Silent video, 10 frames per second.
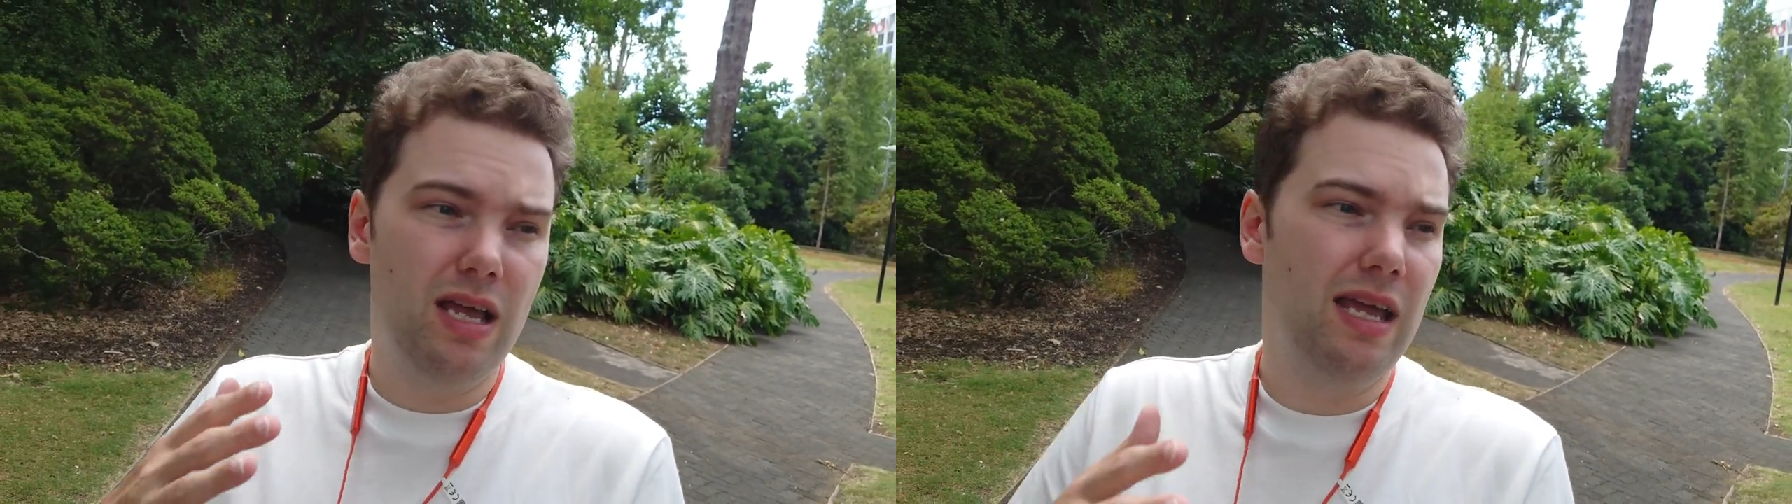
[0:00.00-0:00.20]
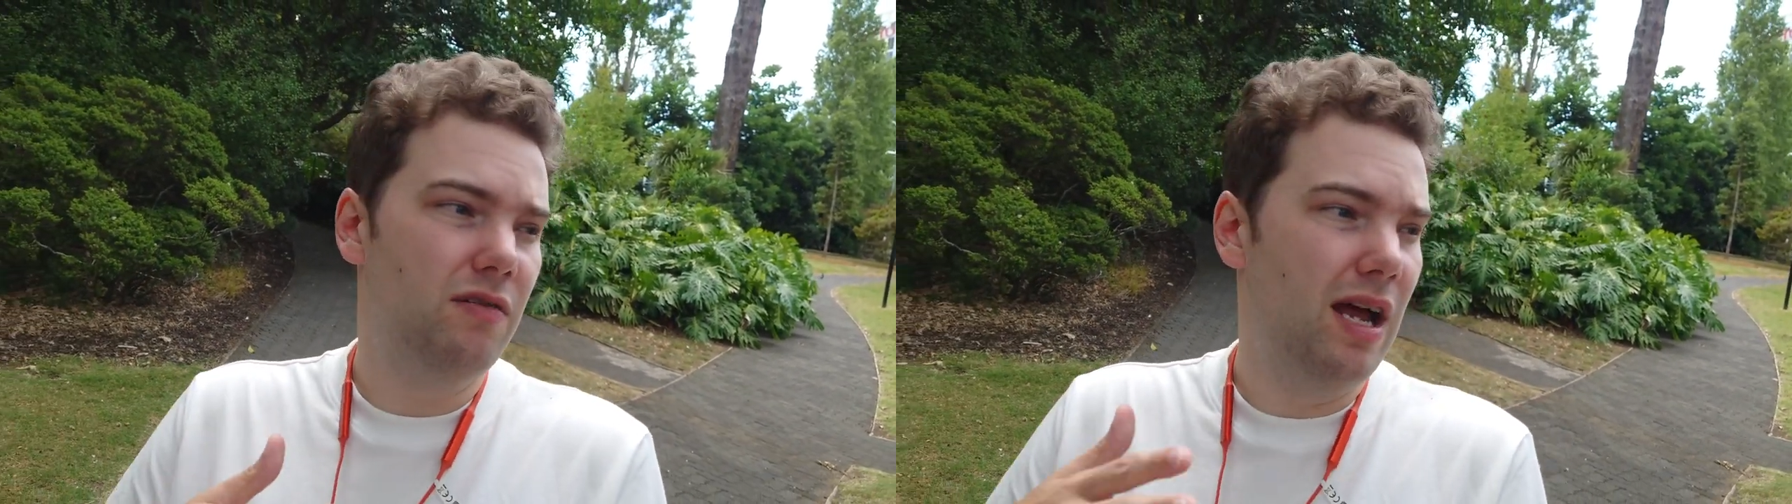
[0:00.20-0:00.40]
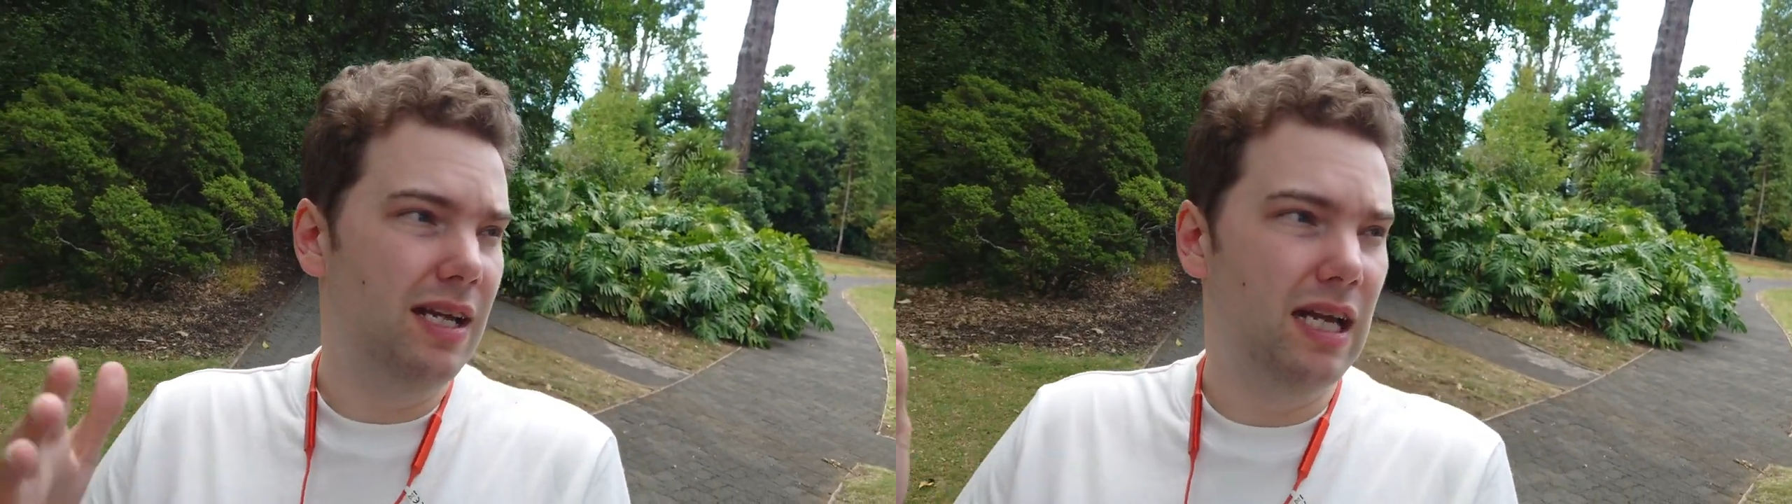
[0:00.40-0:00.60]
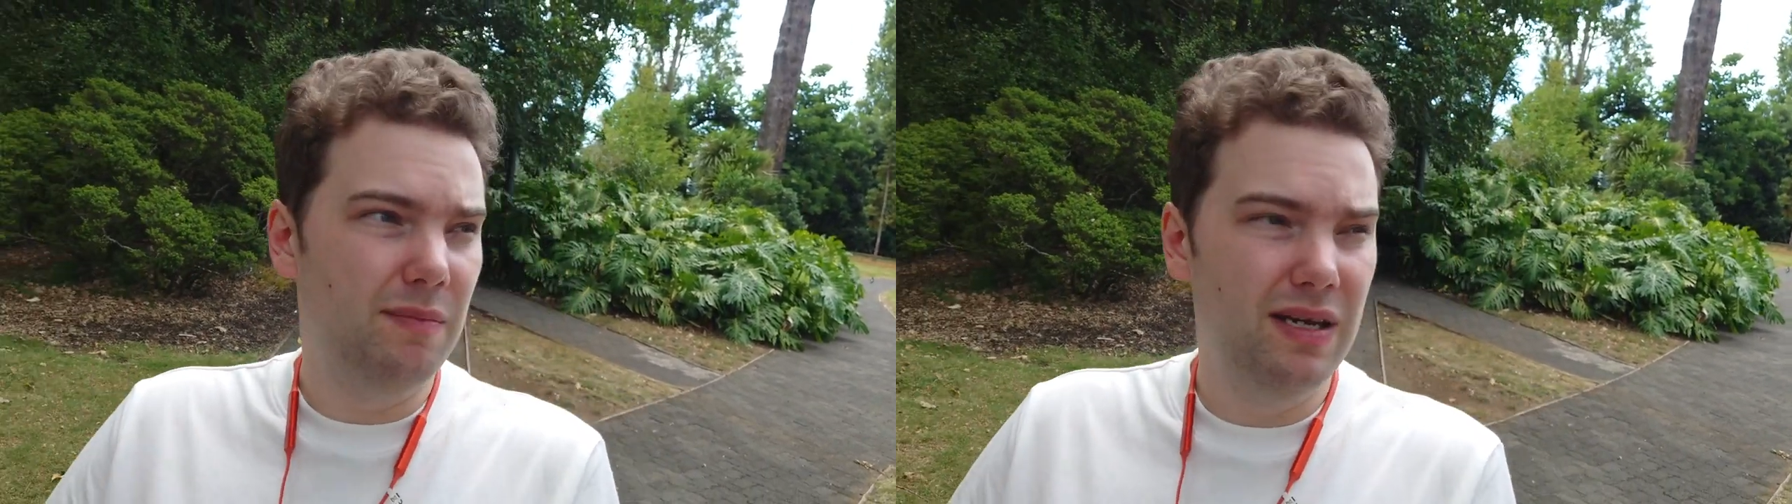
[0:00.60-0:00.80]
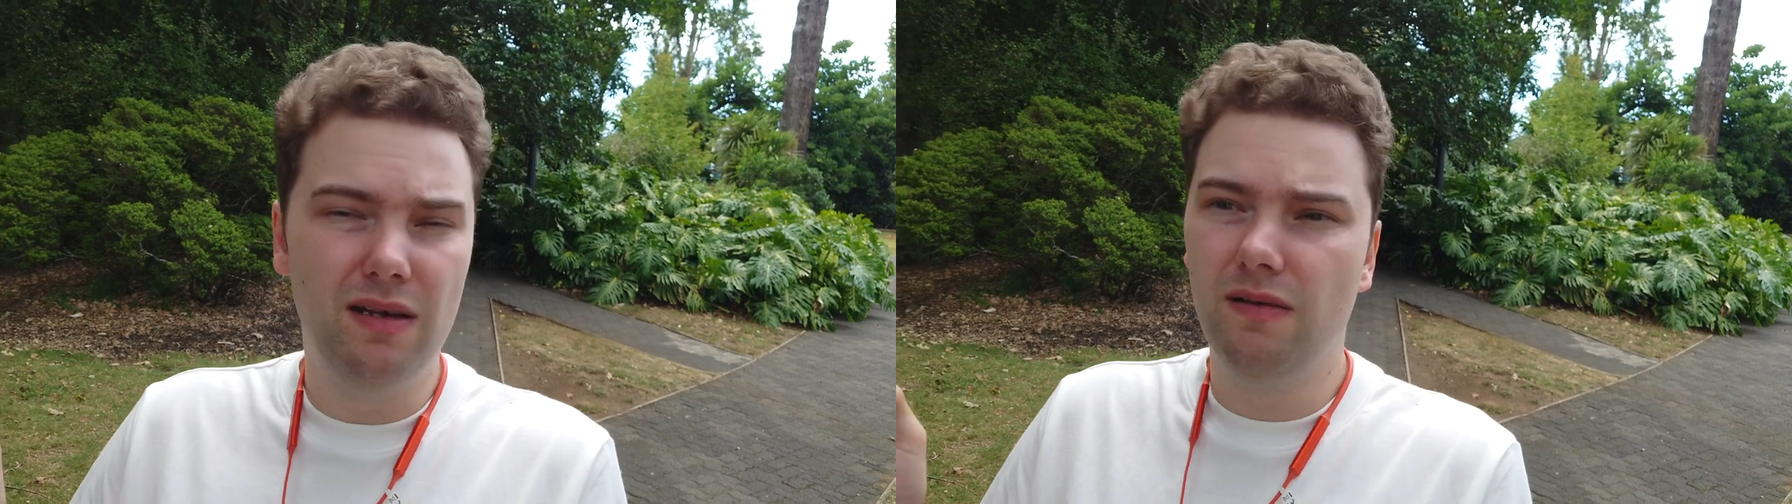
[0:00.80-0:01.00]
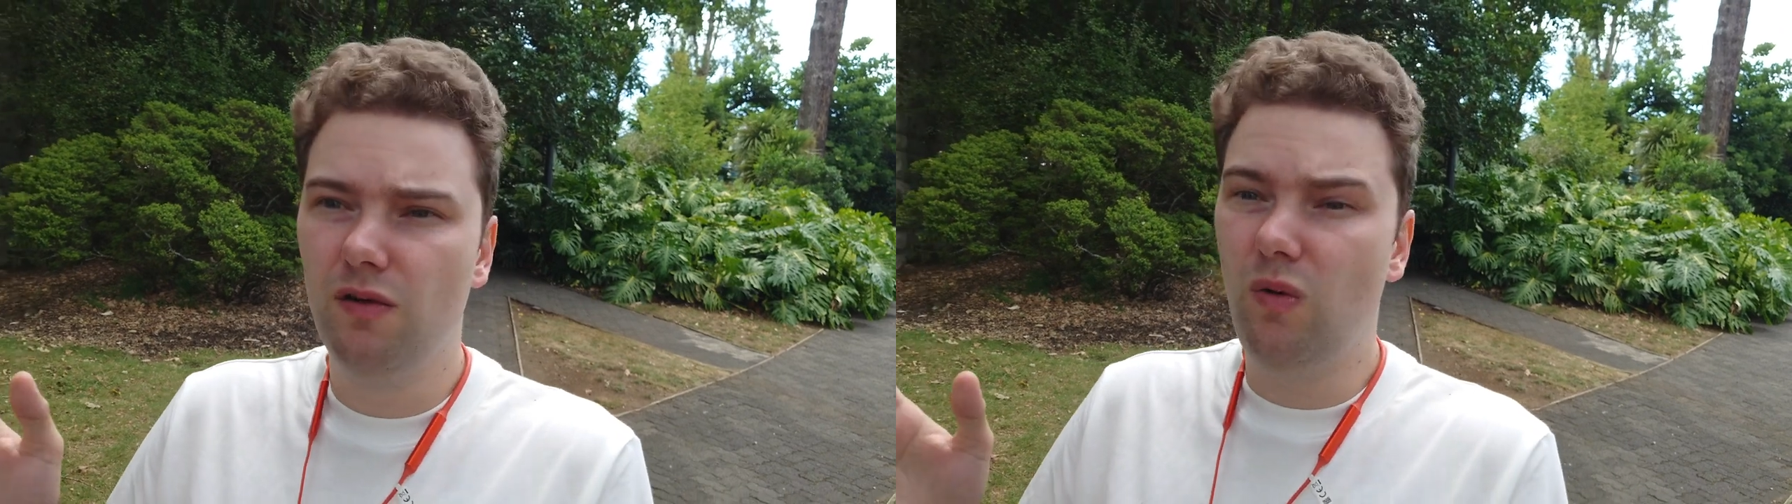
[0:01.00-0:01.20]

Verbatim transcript: Okay, granted, I'm in a